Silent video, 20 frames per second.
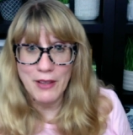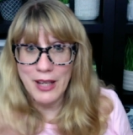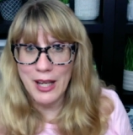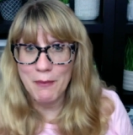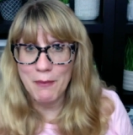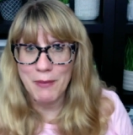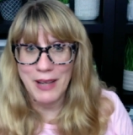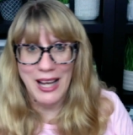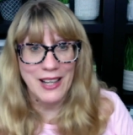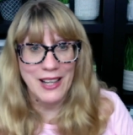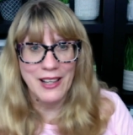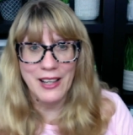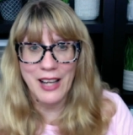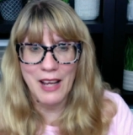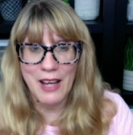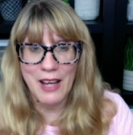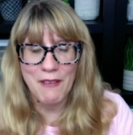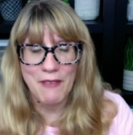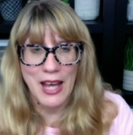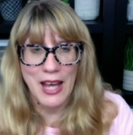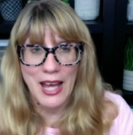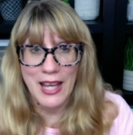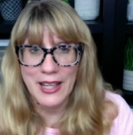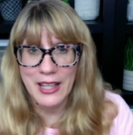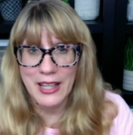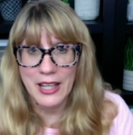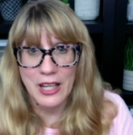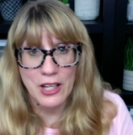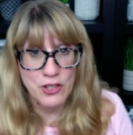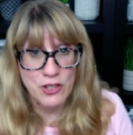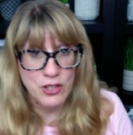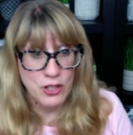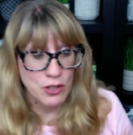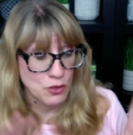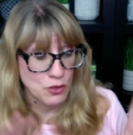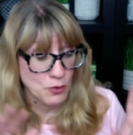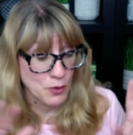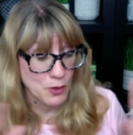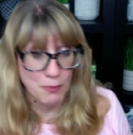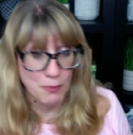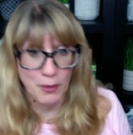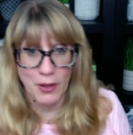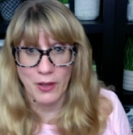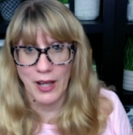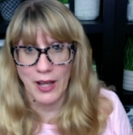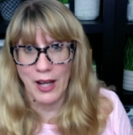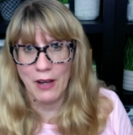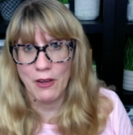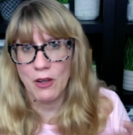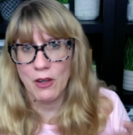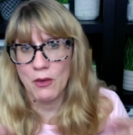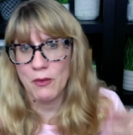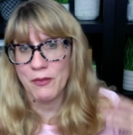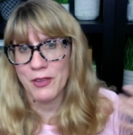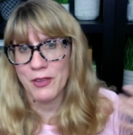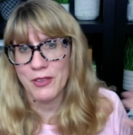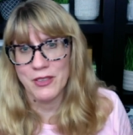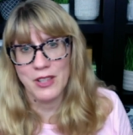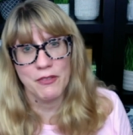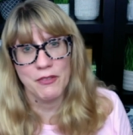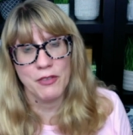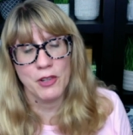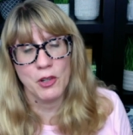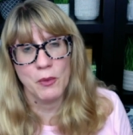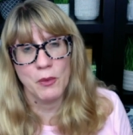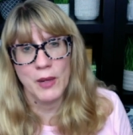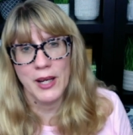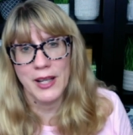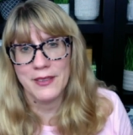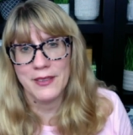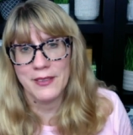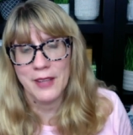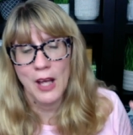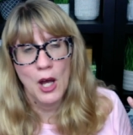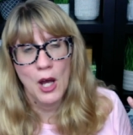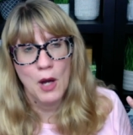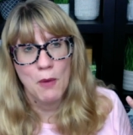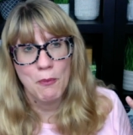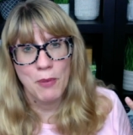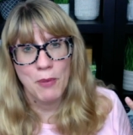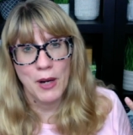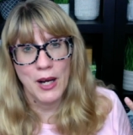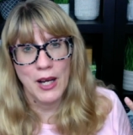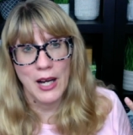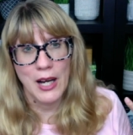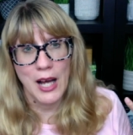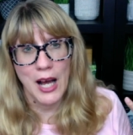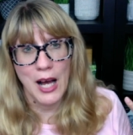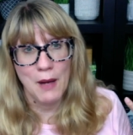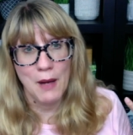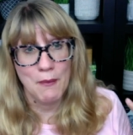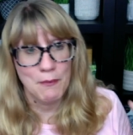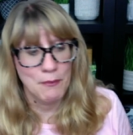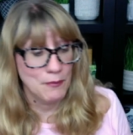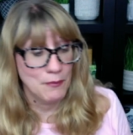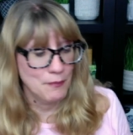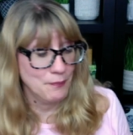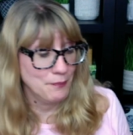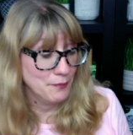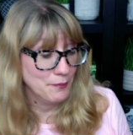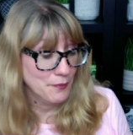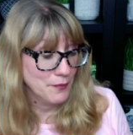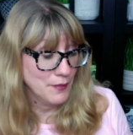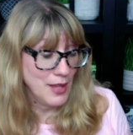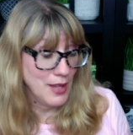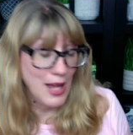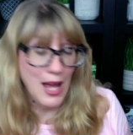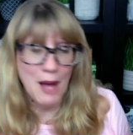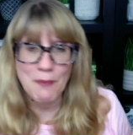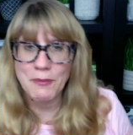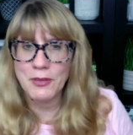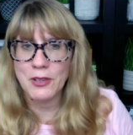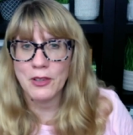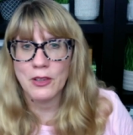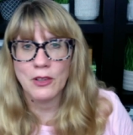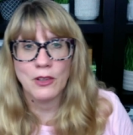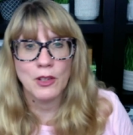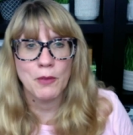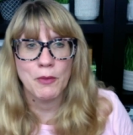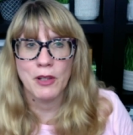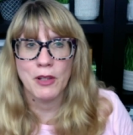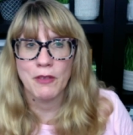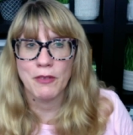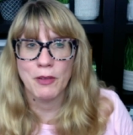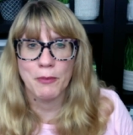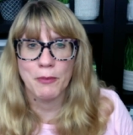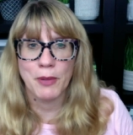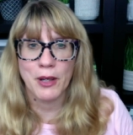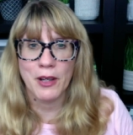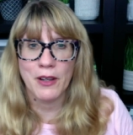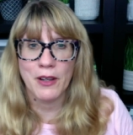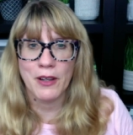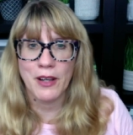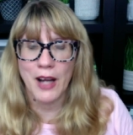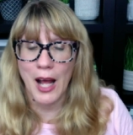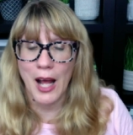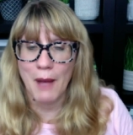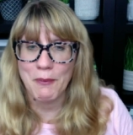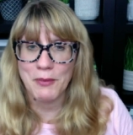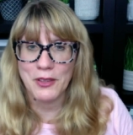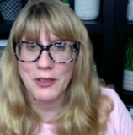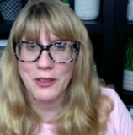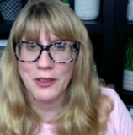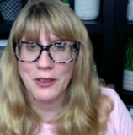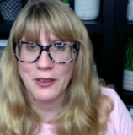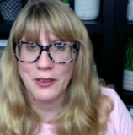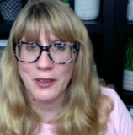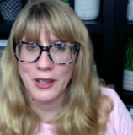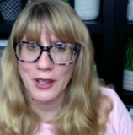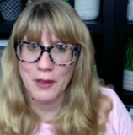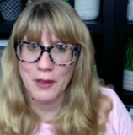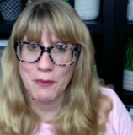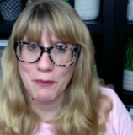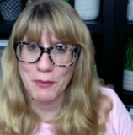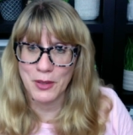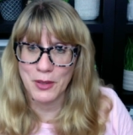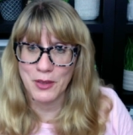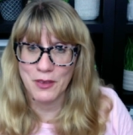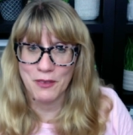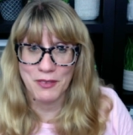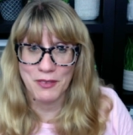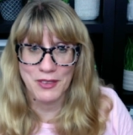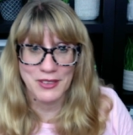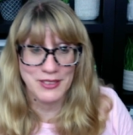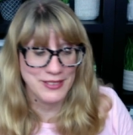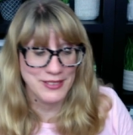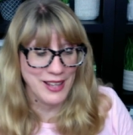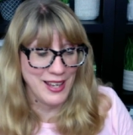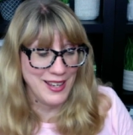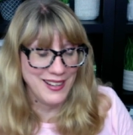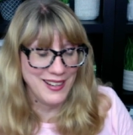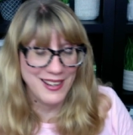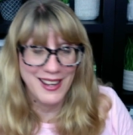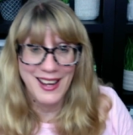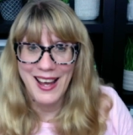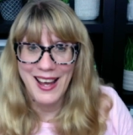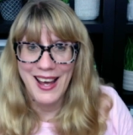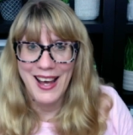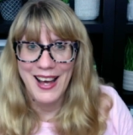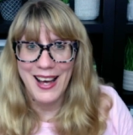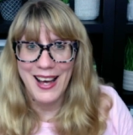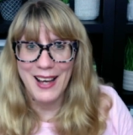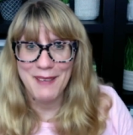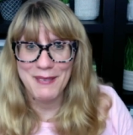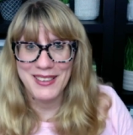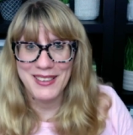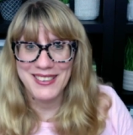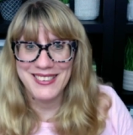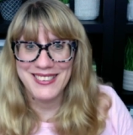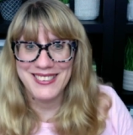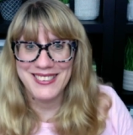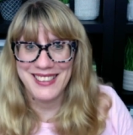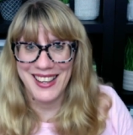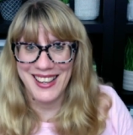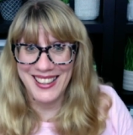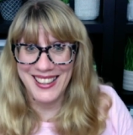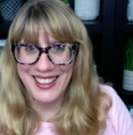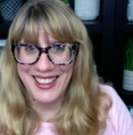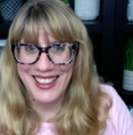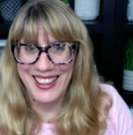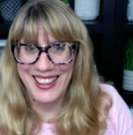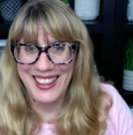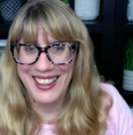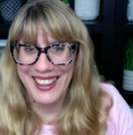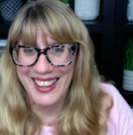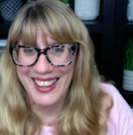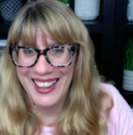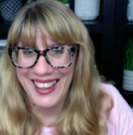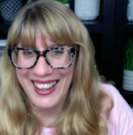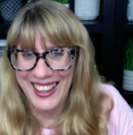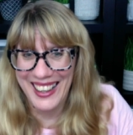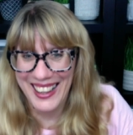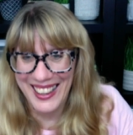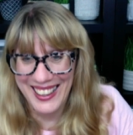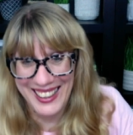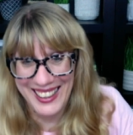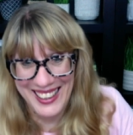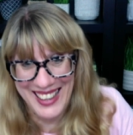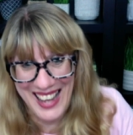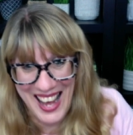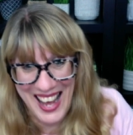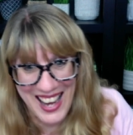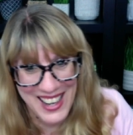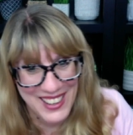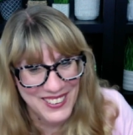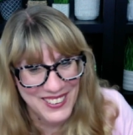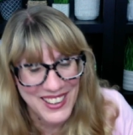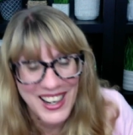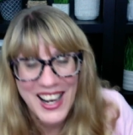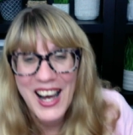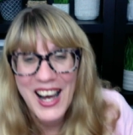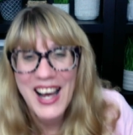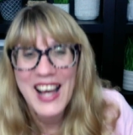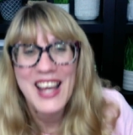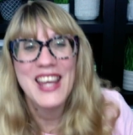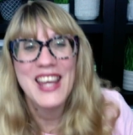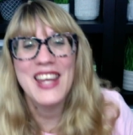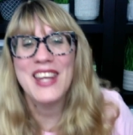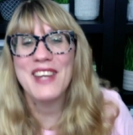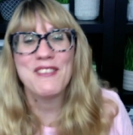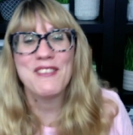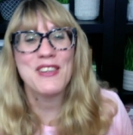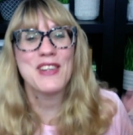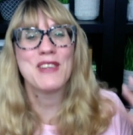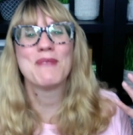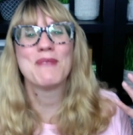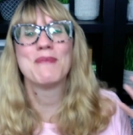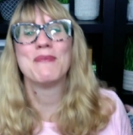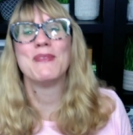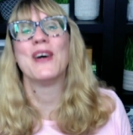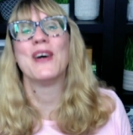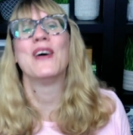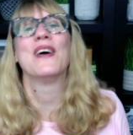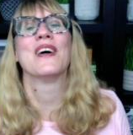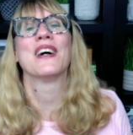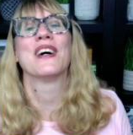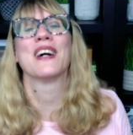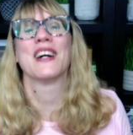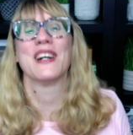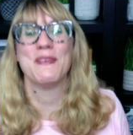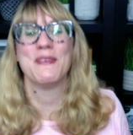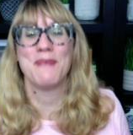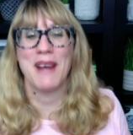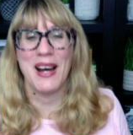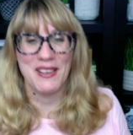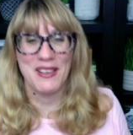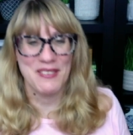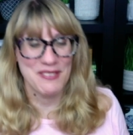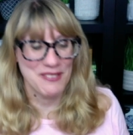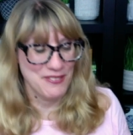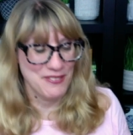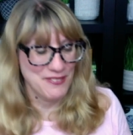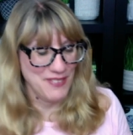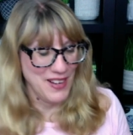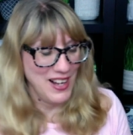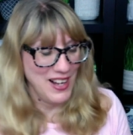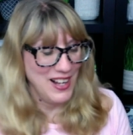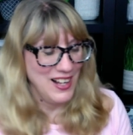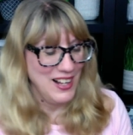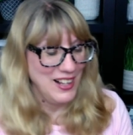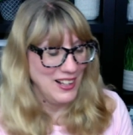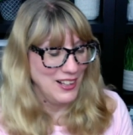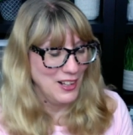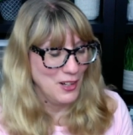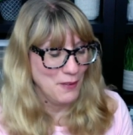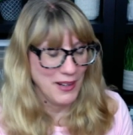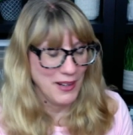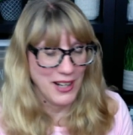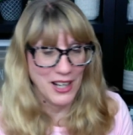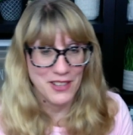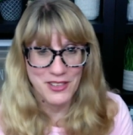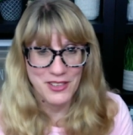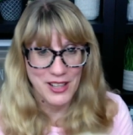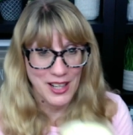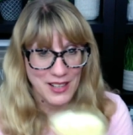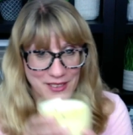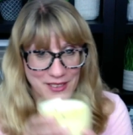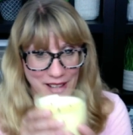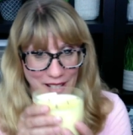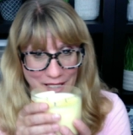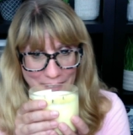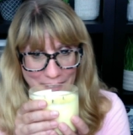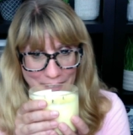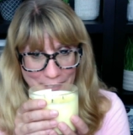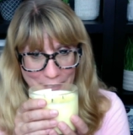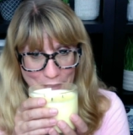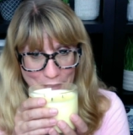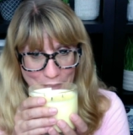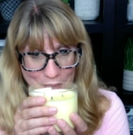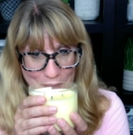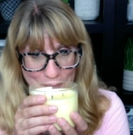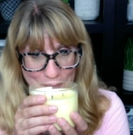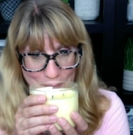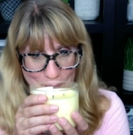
Cake, but I didn't have any issues with burn. I don't know if they're different wicks, but absolutely beautiful burn, absolutely beautiful scent. I'm excited now even more about fall. Oh my gosh, you guys got to get this one.